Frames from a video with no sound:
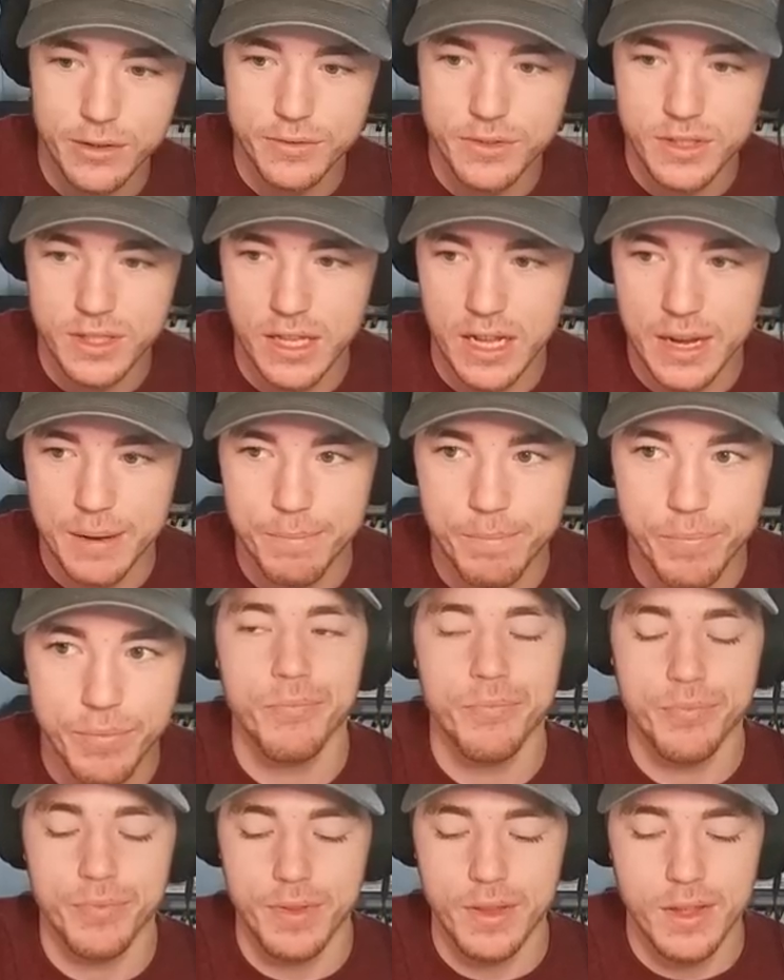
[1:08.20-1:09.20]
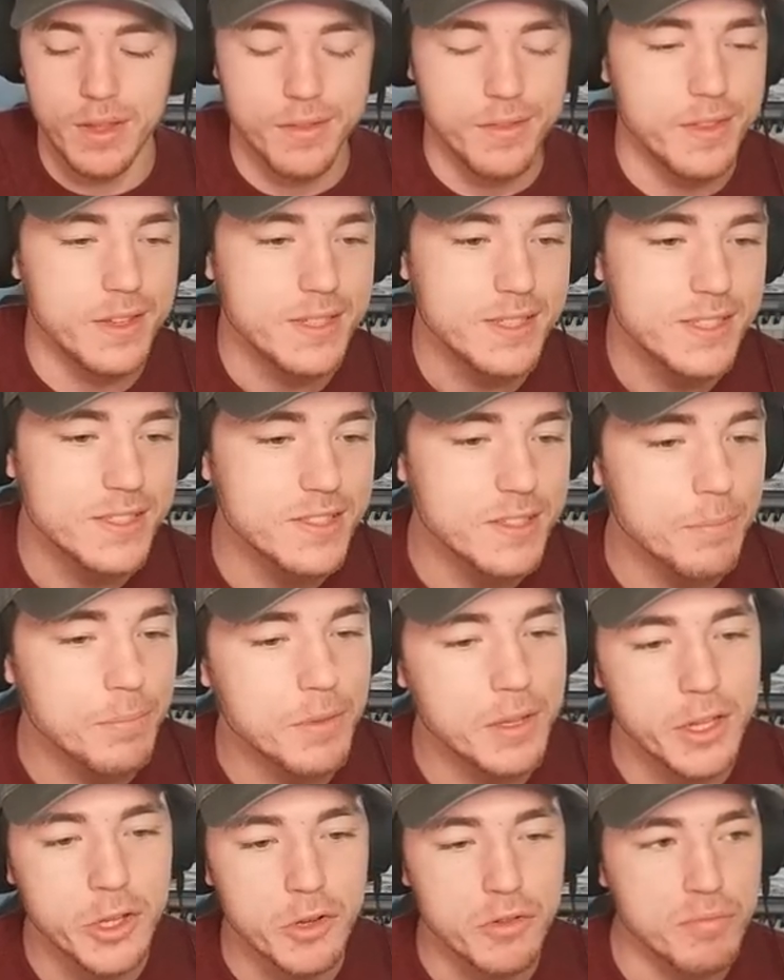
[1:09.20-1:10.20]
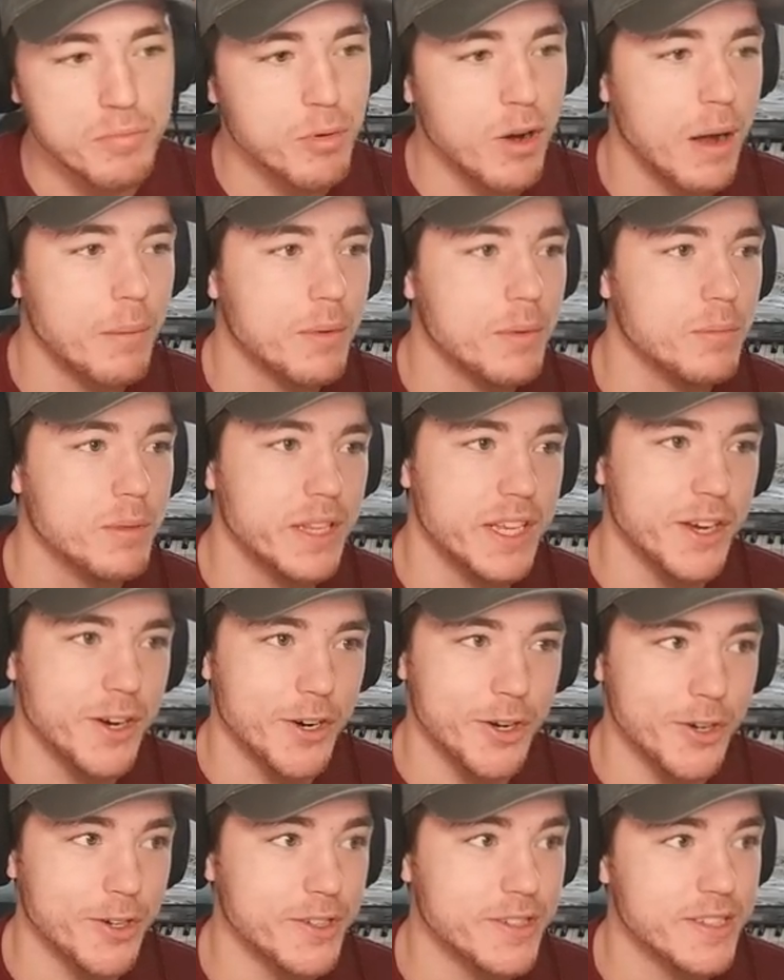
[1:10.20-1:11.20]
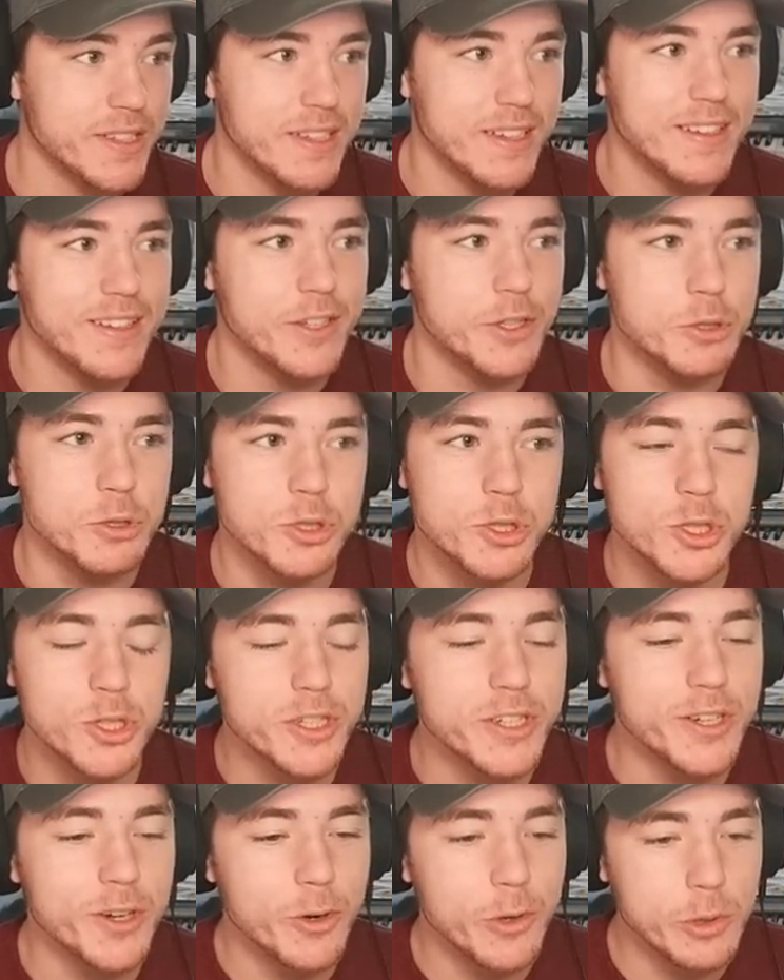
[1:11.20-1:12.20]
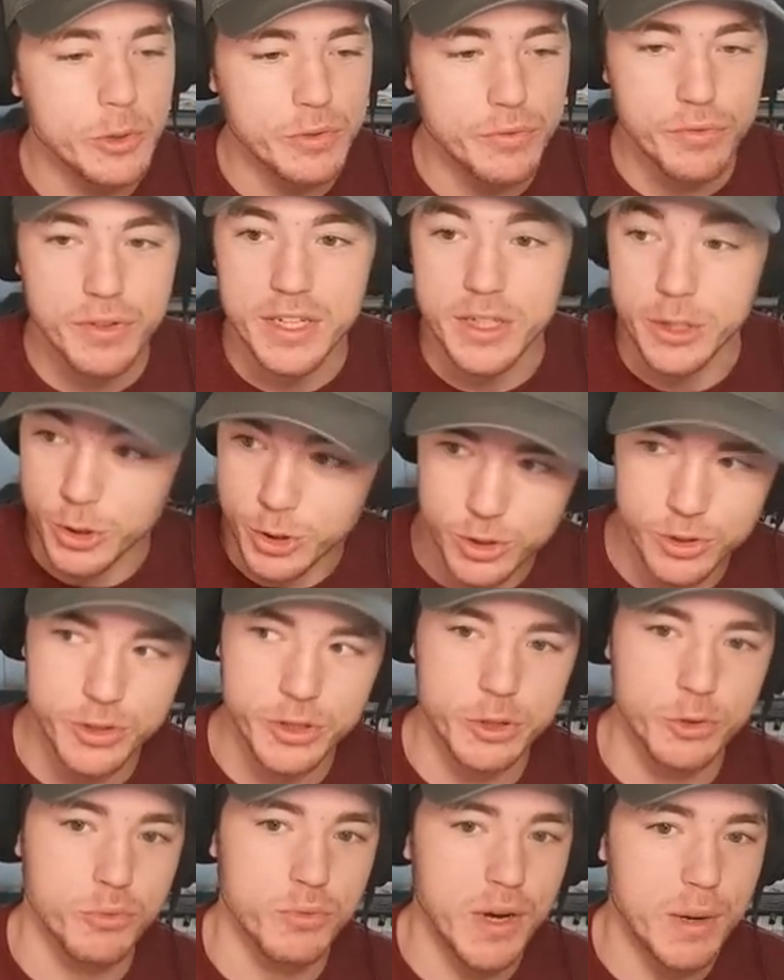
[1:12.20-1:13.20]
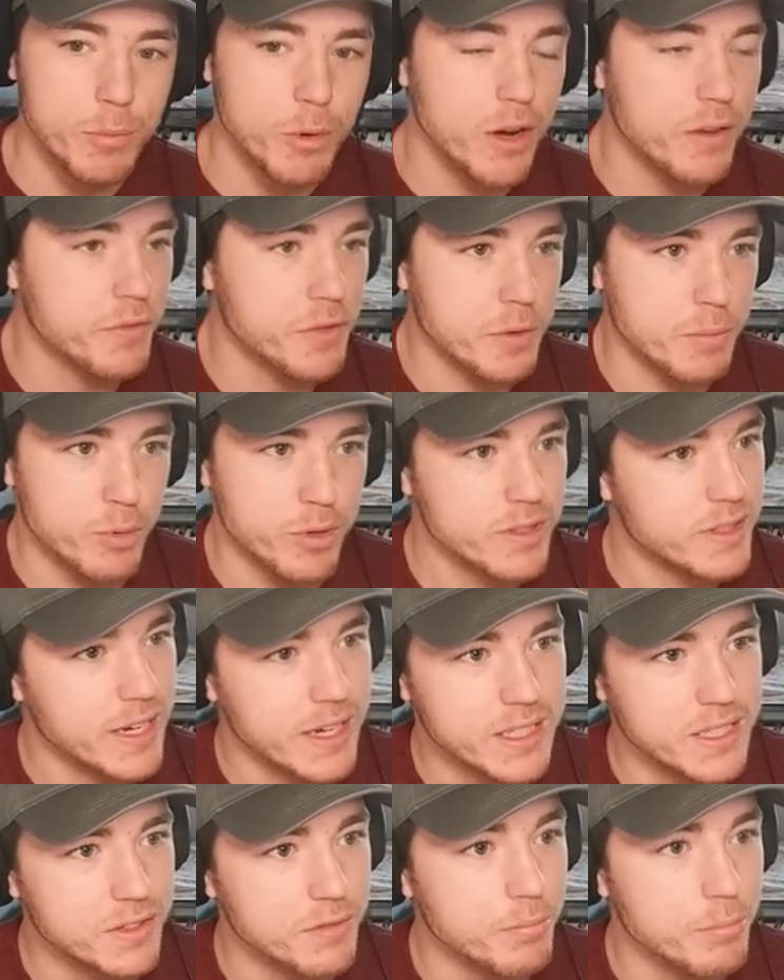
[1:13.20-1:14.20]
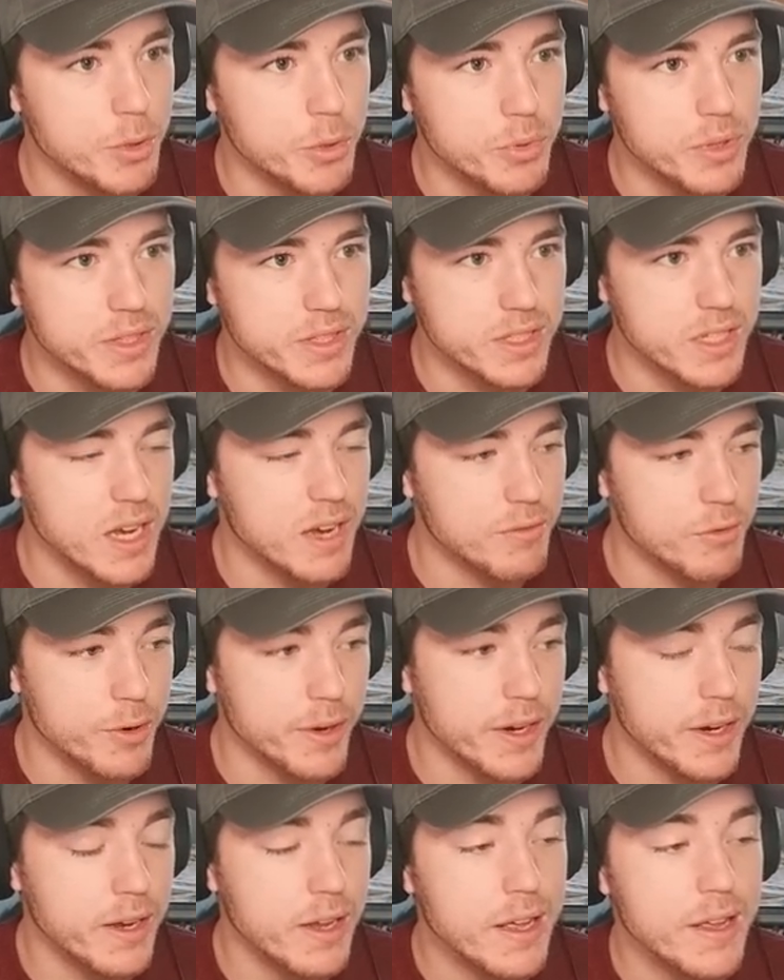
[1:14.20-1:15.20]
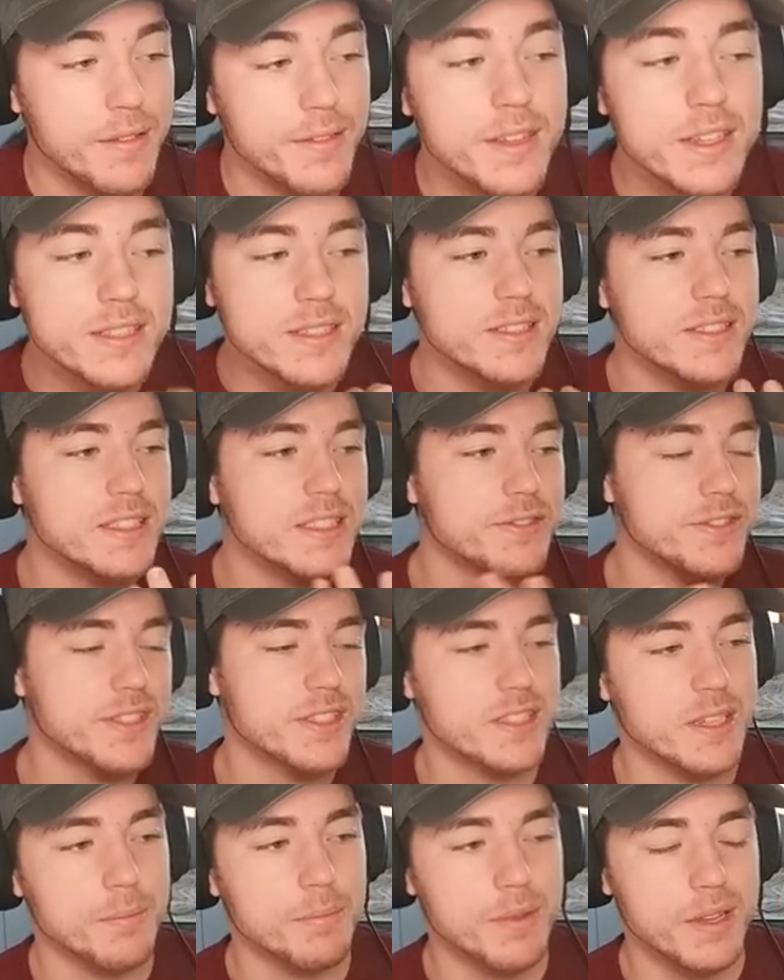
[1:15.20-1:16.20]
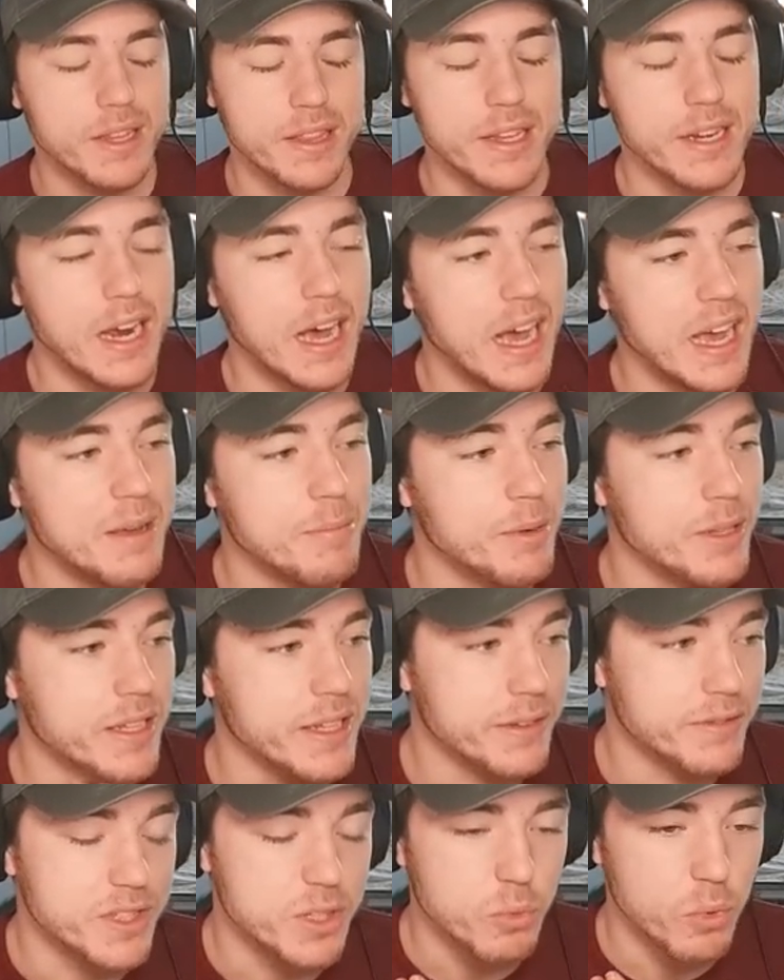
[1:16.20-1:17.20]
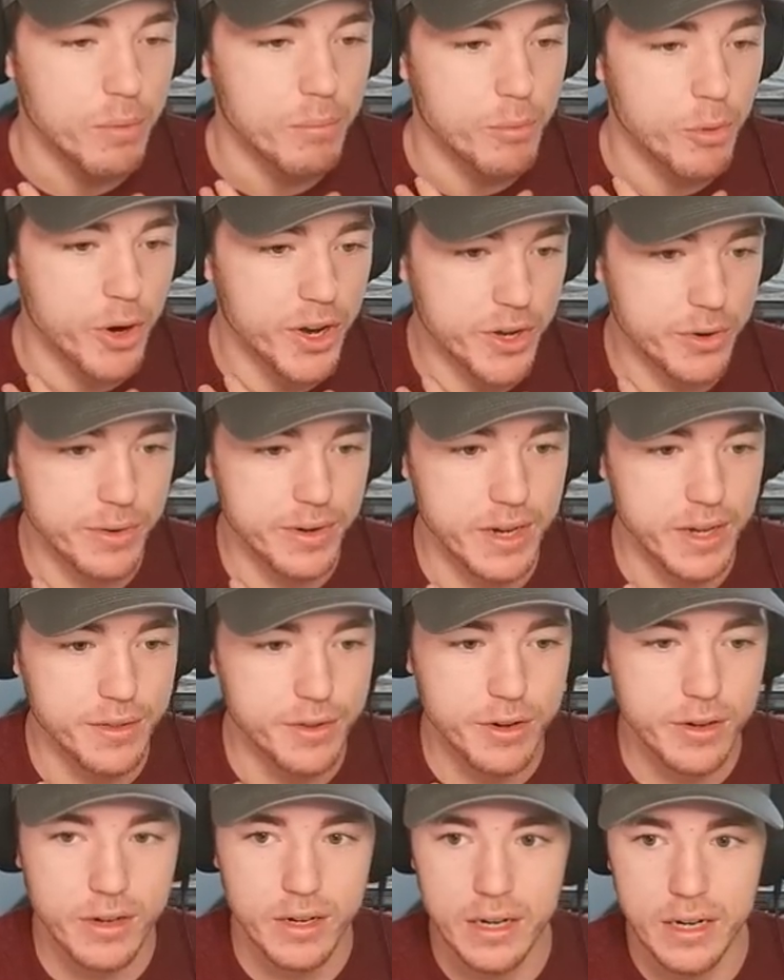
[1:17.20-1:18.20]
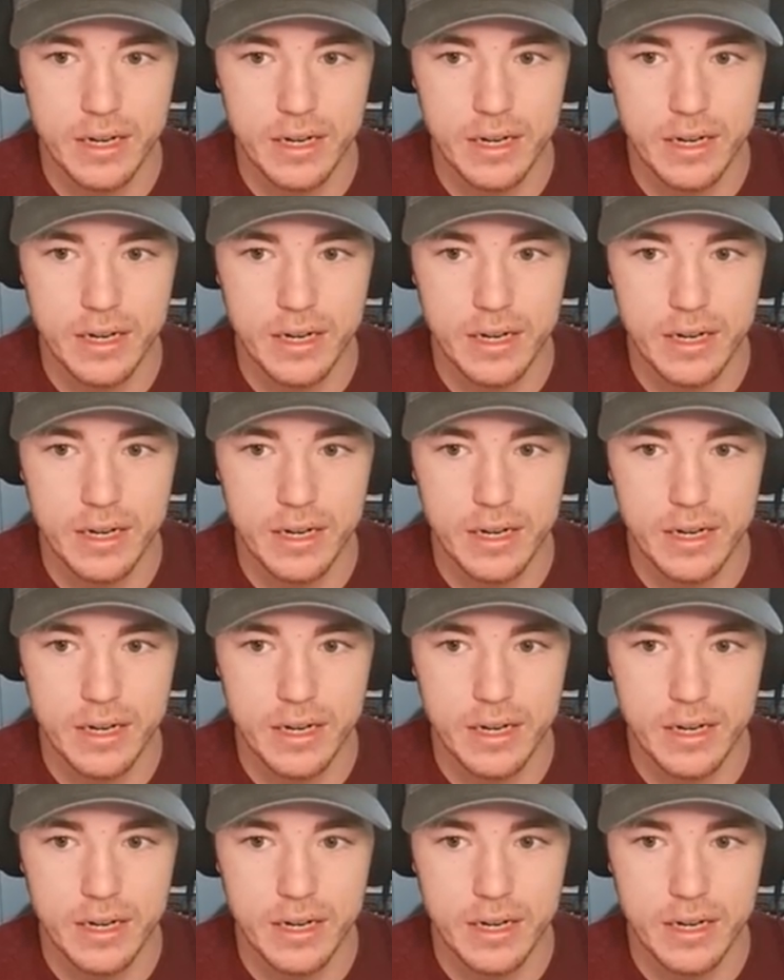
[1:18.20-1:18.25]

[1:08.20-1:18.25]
slime. This is something you've probably heard. You shouldn't hold fish. You'll rub off their protective mucus covering. This is even something that I believed at one point or another.